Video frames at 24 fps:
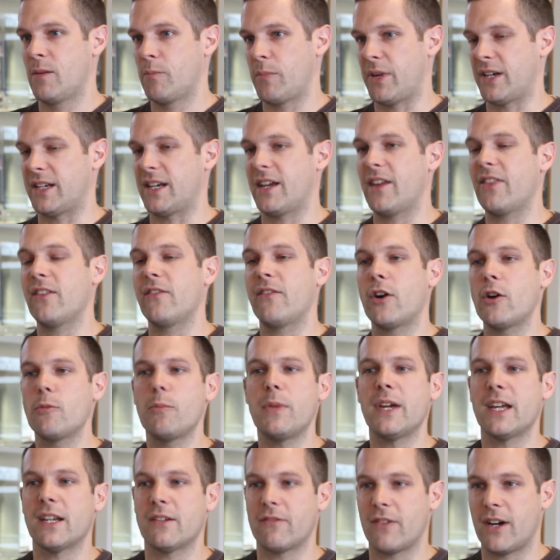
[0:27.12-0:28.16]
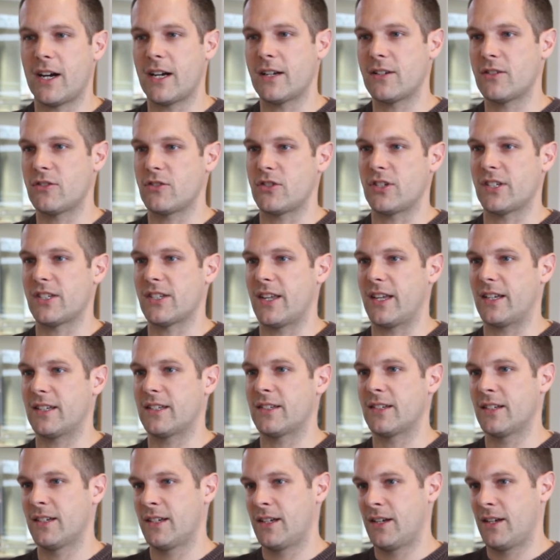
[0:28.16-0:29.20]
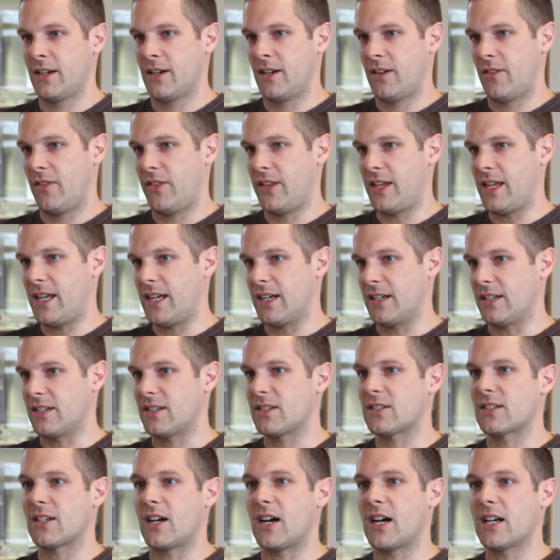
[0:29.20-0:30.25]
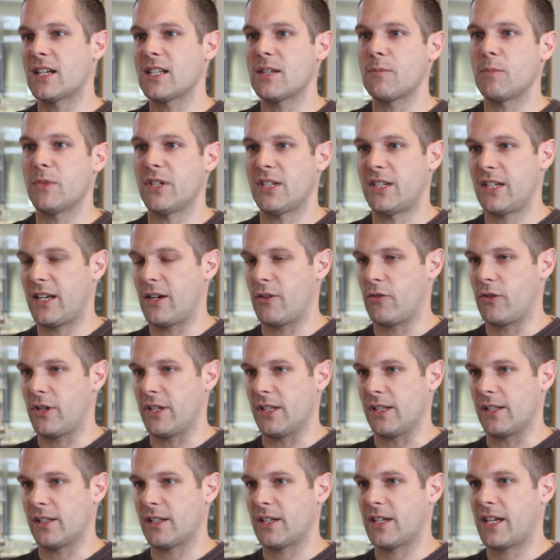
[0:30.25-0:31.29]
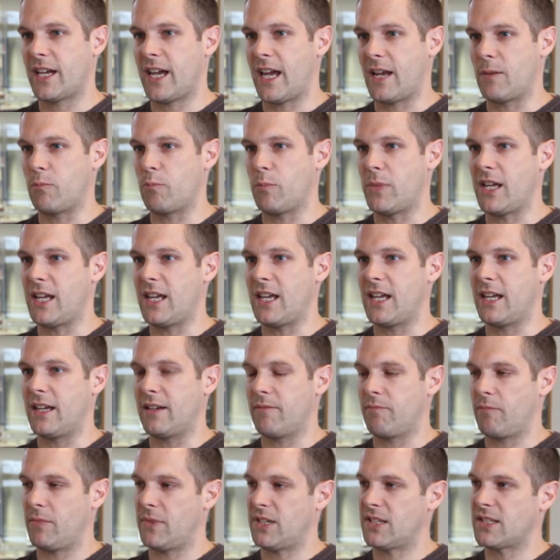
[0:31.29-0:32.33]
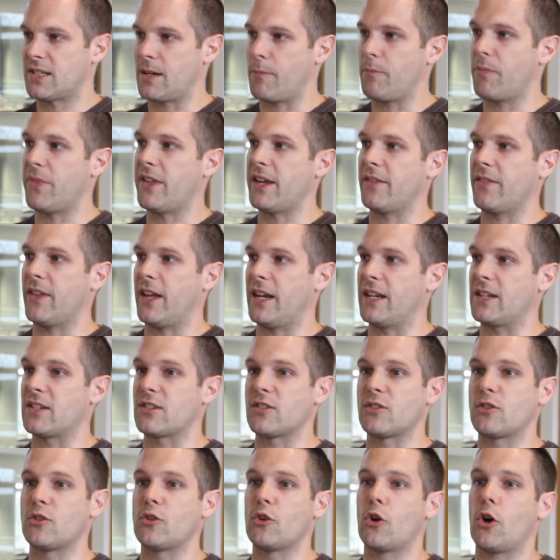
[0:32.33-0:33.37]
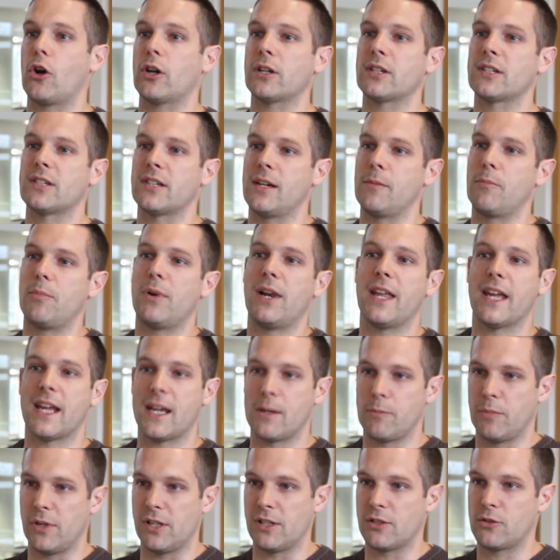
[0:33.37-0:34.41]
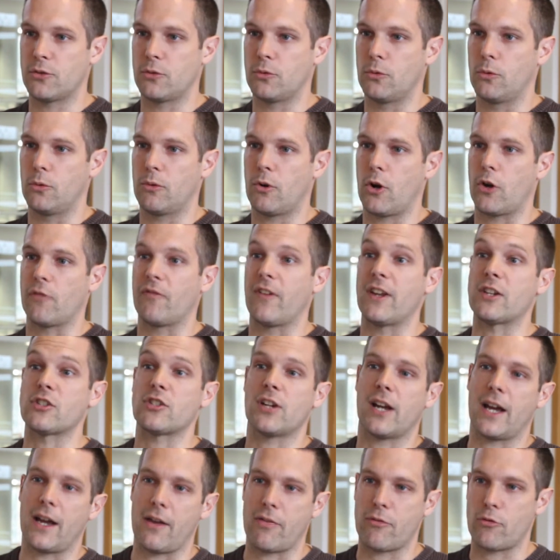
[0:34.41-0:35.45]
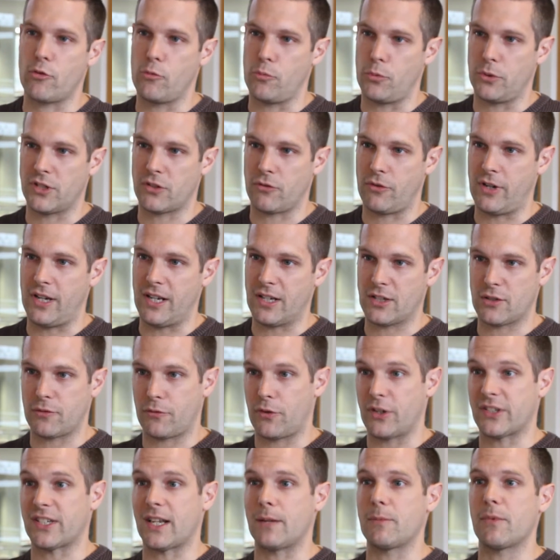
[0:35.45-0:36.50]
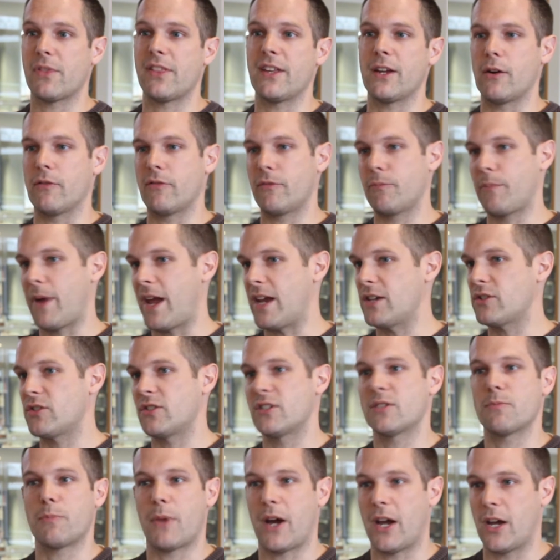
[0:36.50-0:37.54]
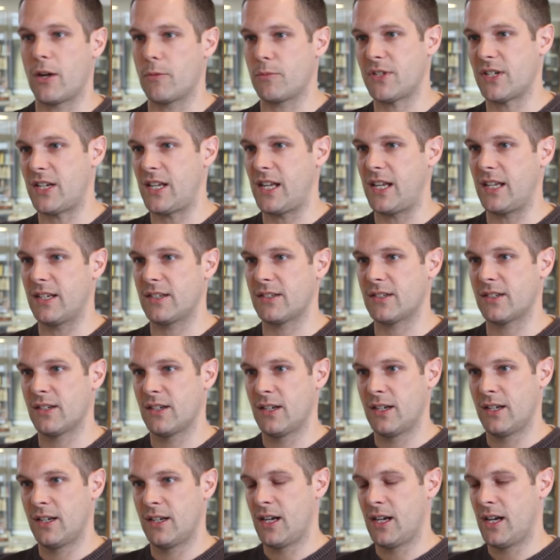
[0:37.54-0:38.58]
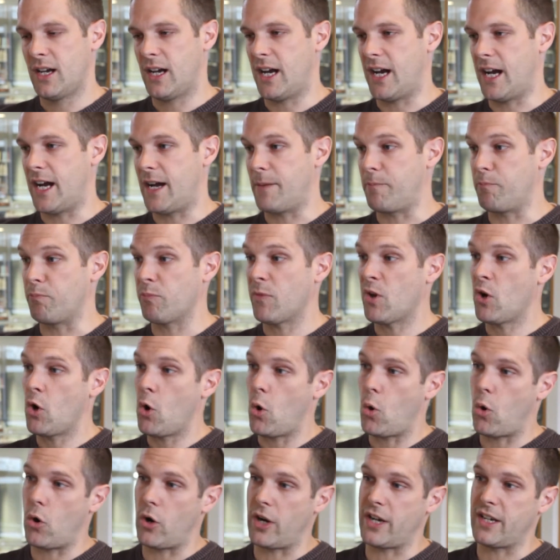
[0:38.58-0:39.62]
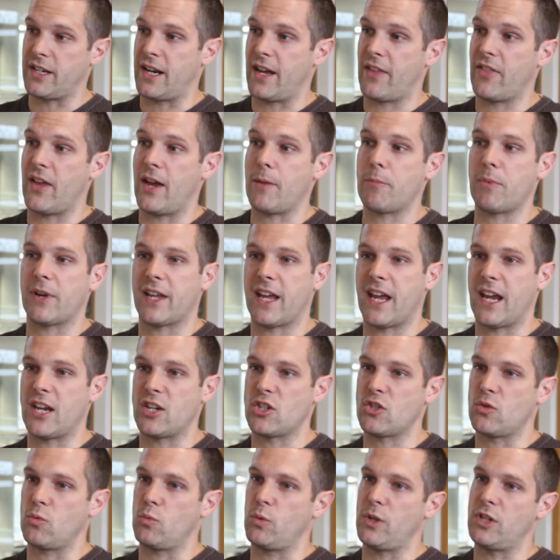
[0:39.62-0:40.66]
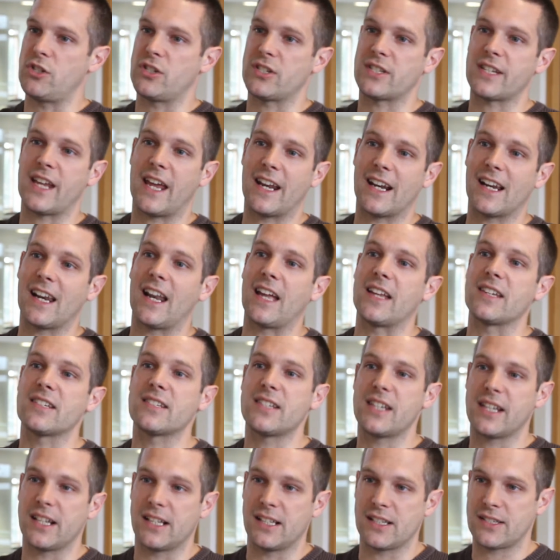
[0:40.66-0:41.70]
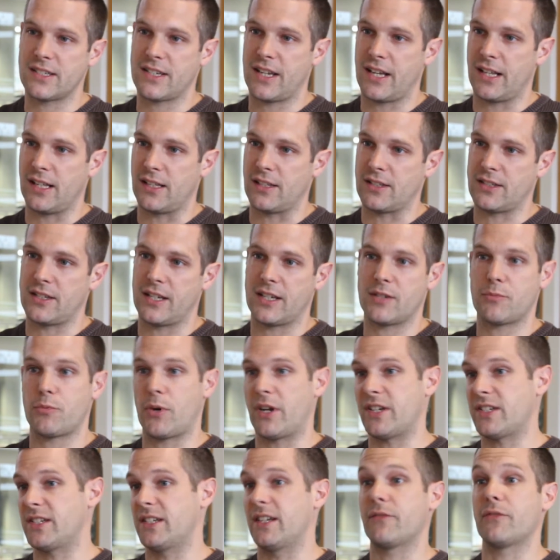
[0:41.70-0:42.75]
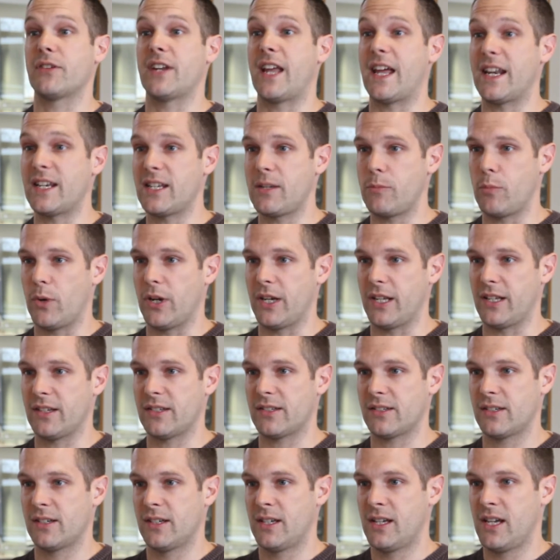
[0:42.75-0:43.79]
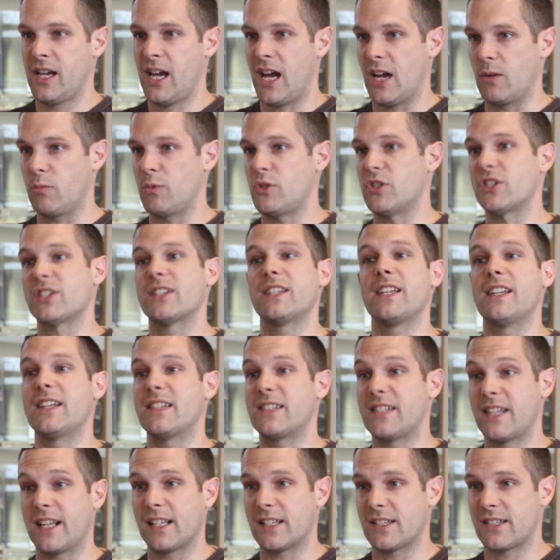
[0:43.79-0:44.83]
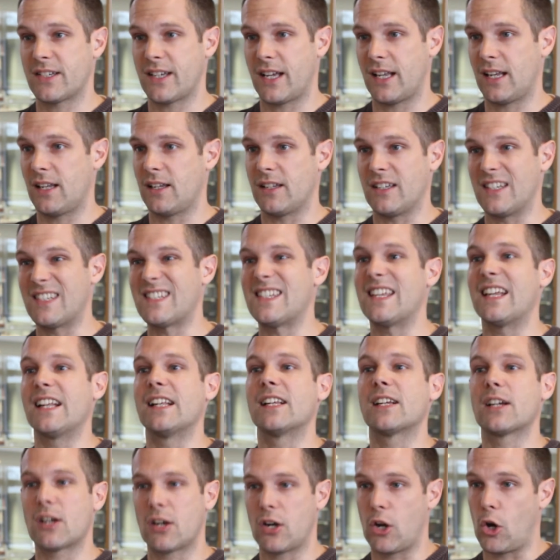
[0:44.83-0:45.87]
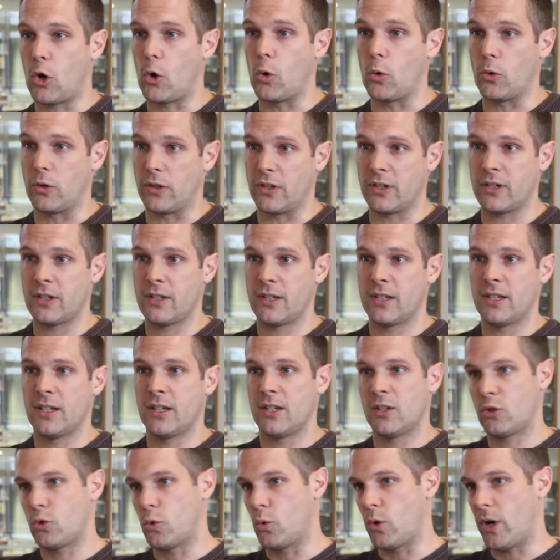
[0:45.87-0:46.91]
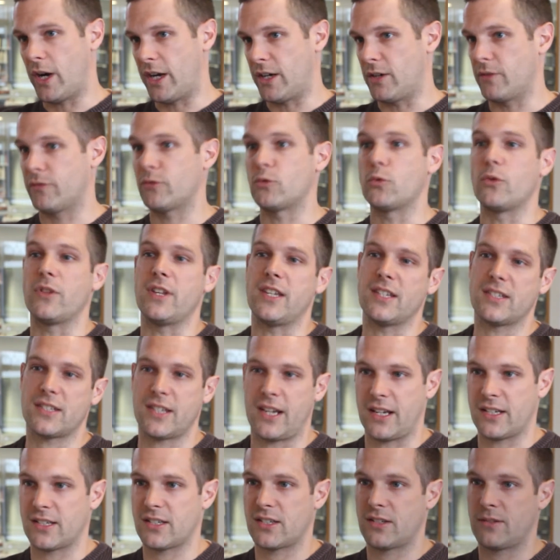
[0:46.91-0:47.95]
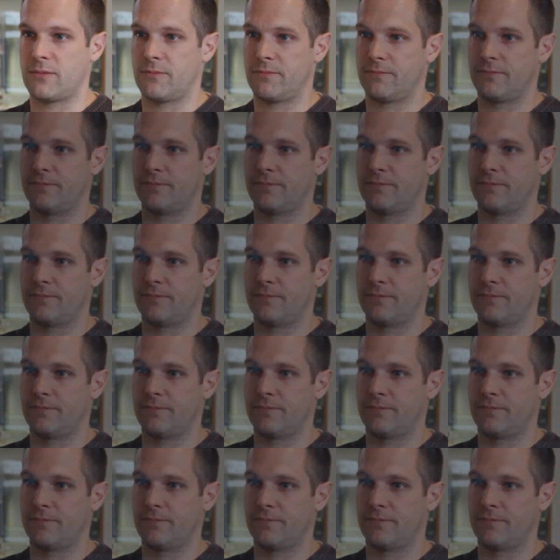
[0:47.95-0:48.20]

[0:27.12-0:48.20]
But another very big advantage is that the starting material can be something that is not applicable to conventional high throughput screening. So for example, think of patients' biopsies, or in another application we just analyze single cells expressing different antibodies, and we just need a single cell, single clone to kind of do these tests.